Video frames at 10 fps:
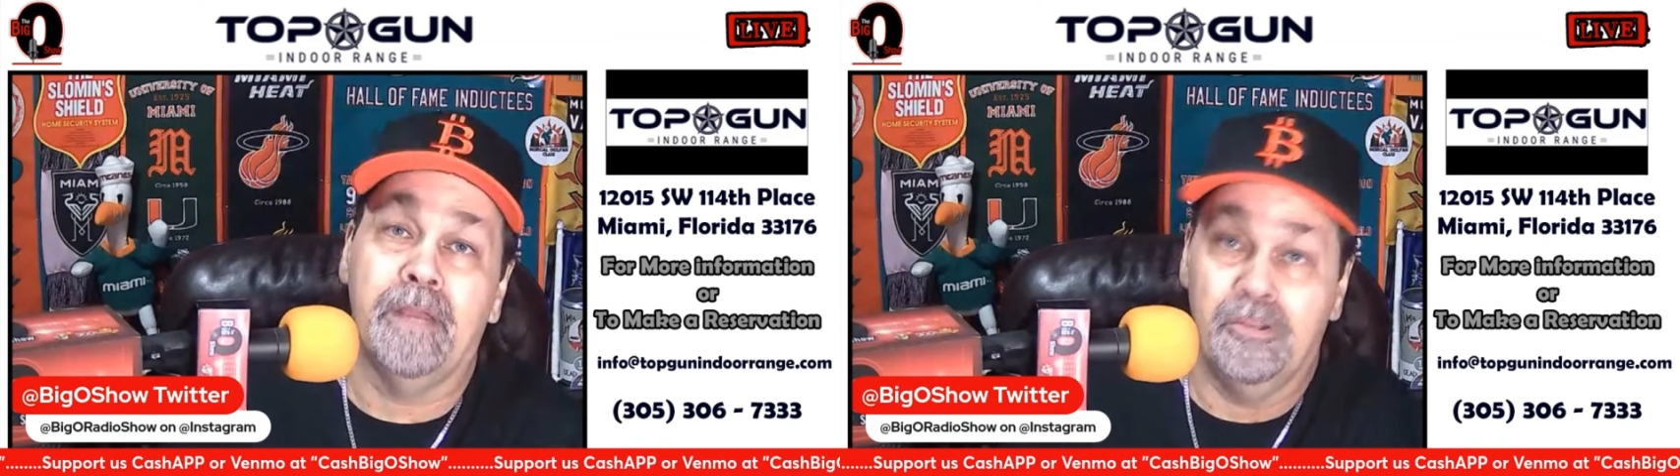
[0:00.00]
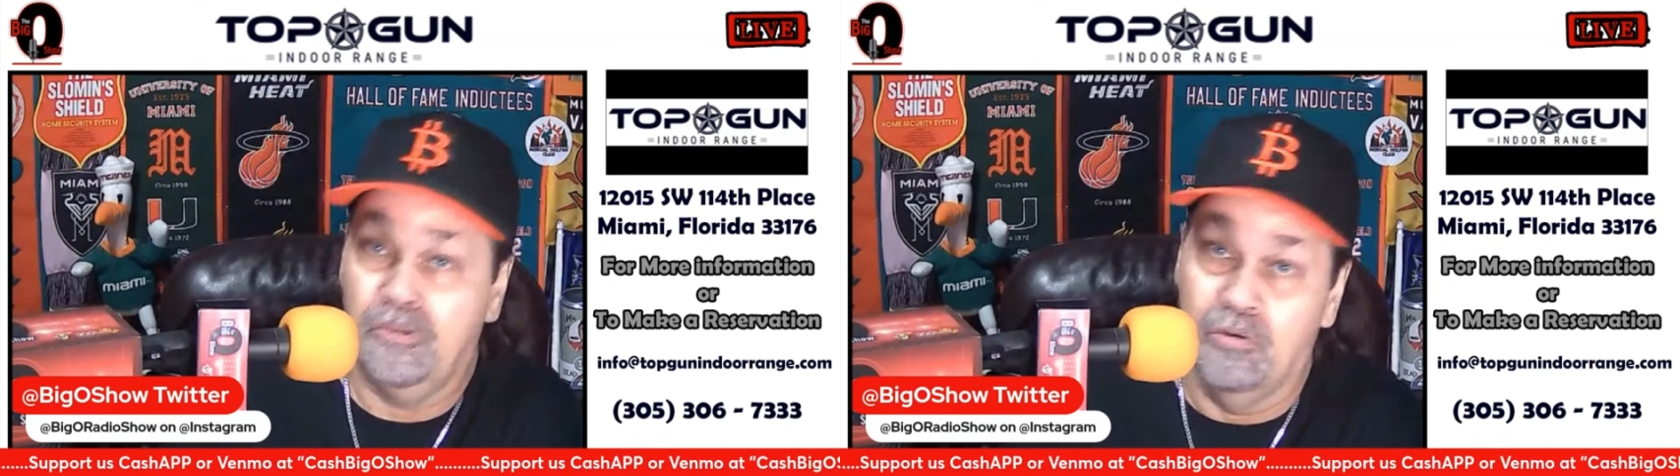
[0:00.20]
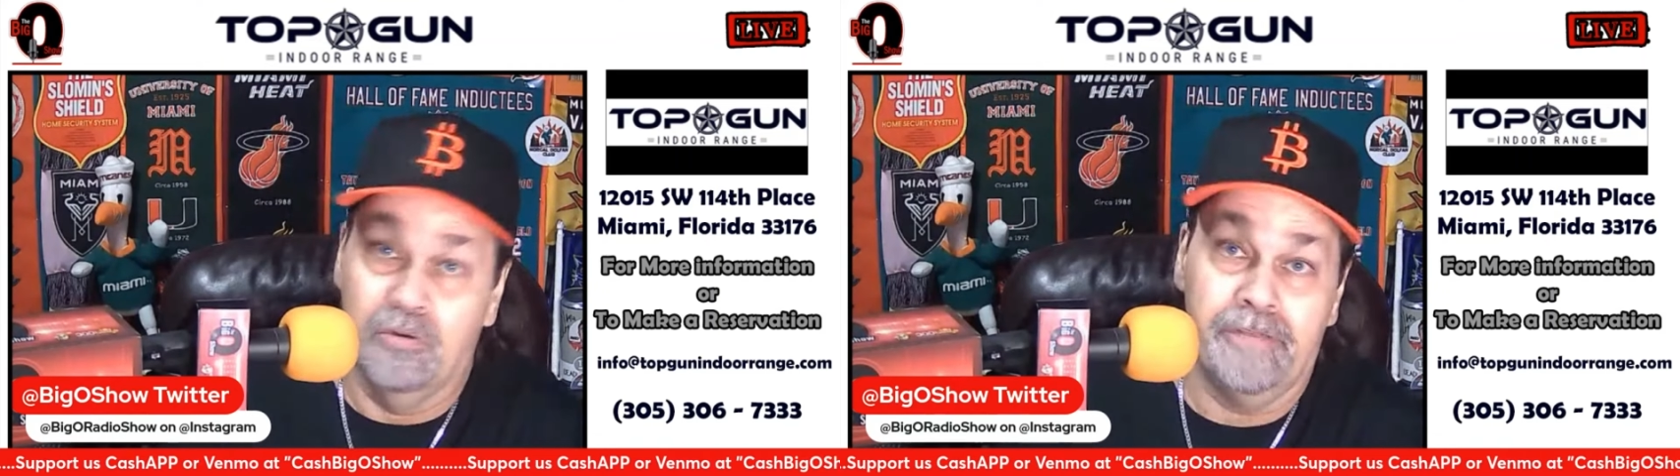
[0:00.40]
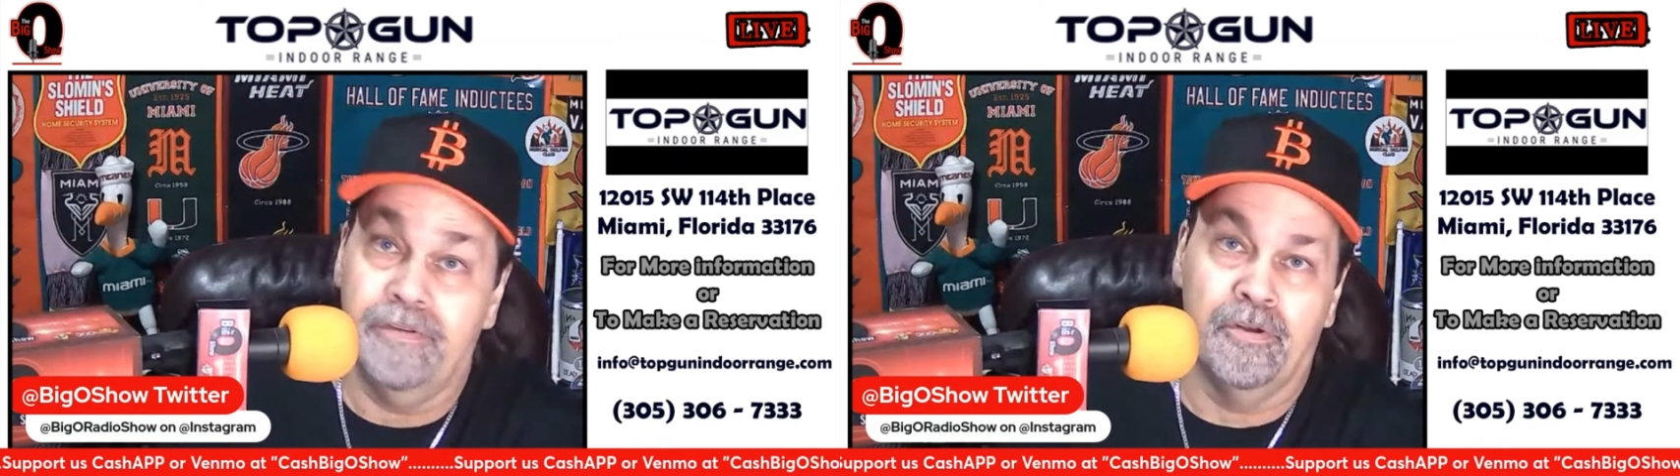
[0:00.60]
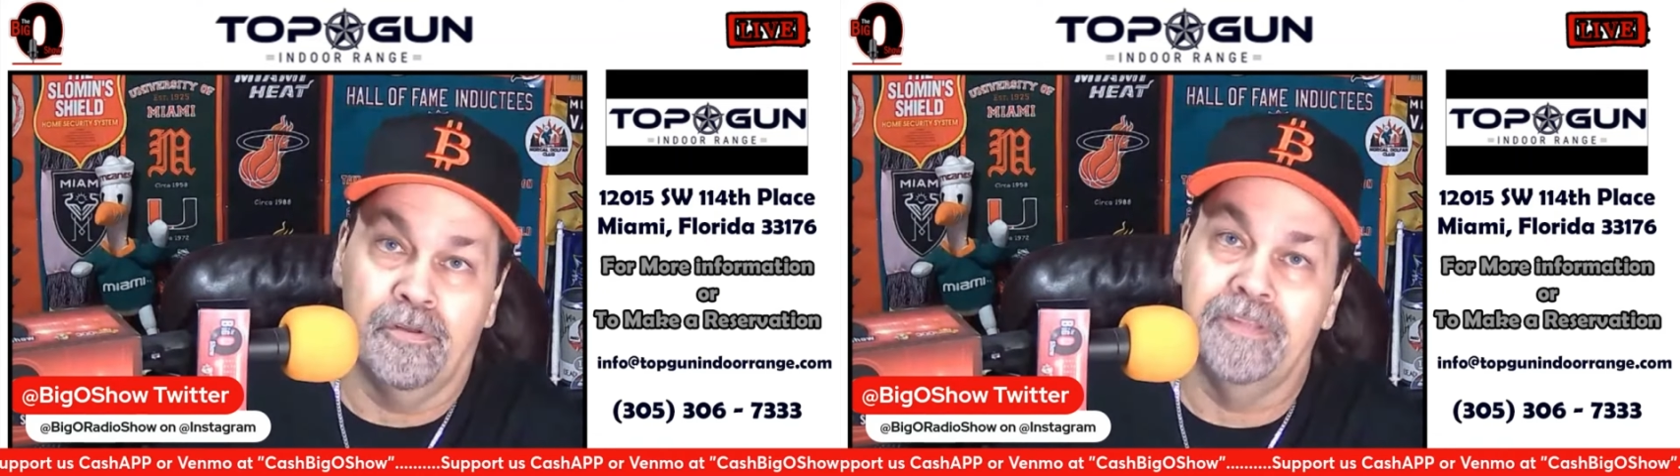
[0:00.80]
and you don't
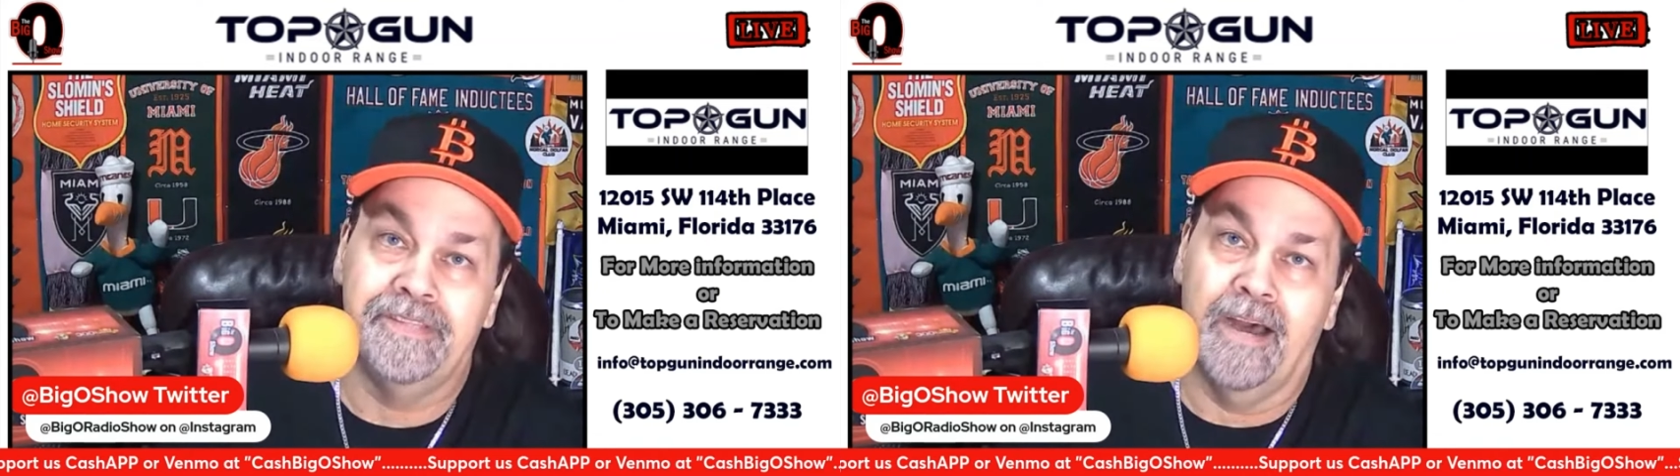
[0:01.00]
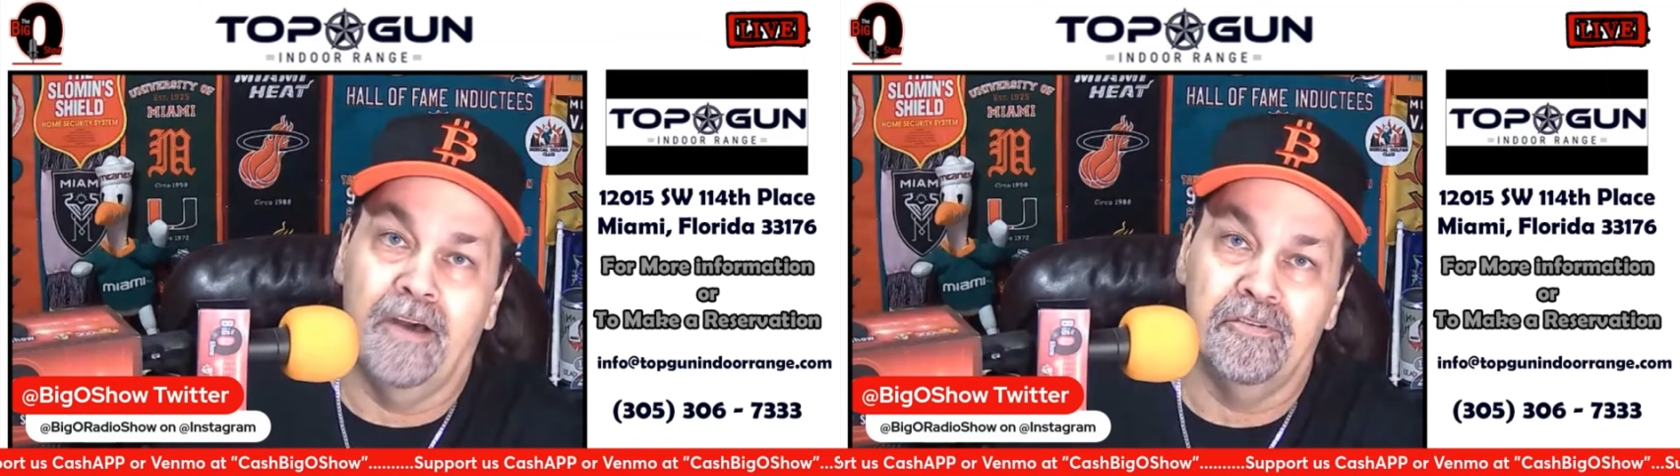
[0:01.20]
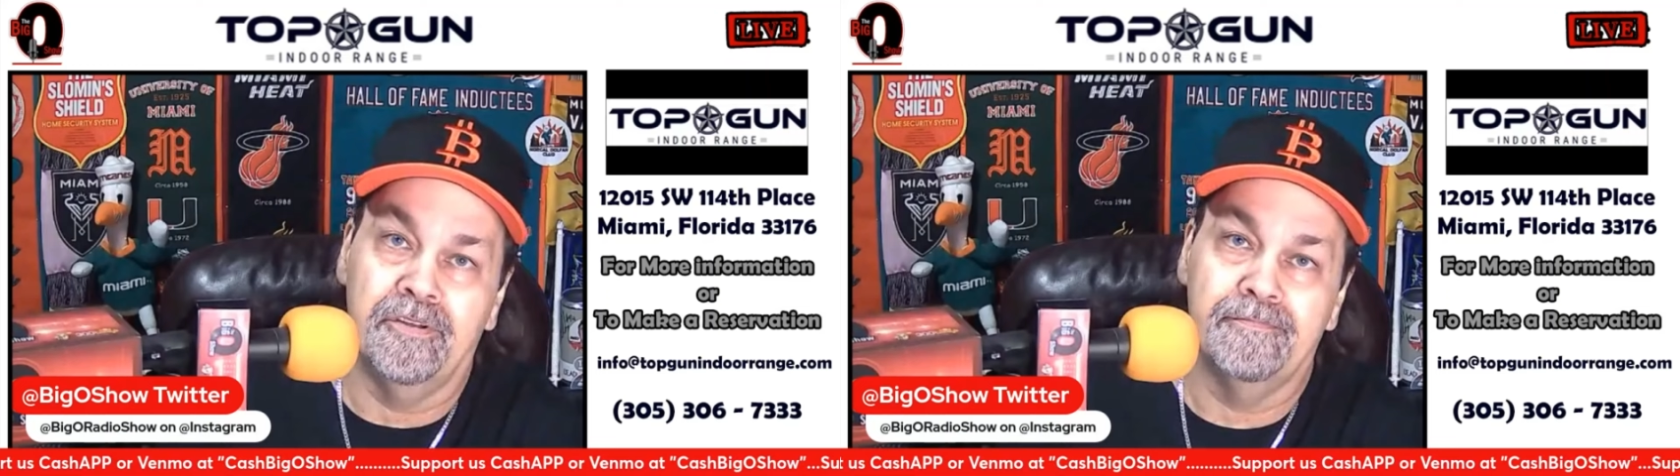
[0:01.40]
even know the down.